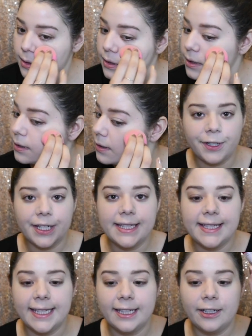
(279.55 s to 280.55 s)
and then for
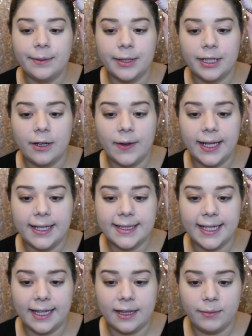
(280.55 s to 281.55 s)
concealer, I'm going to go ahead and
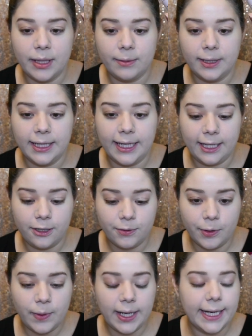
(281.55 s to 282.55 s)
take the Maybelline
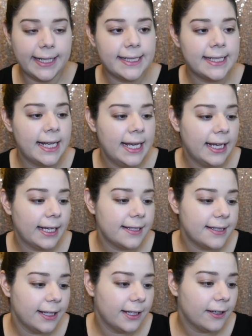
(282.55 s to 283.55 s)
Angel Lined
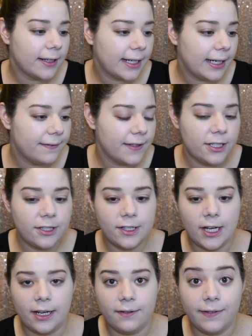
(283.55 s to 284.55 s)
concealer, and I have the
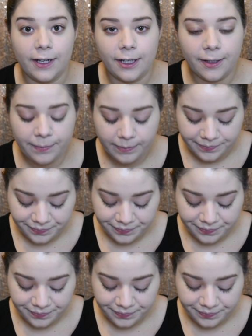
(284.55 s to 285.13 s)
shade Fair.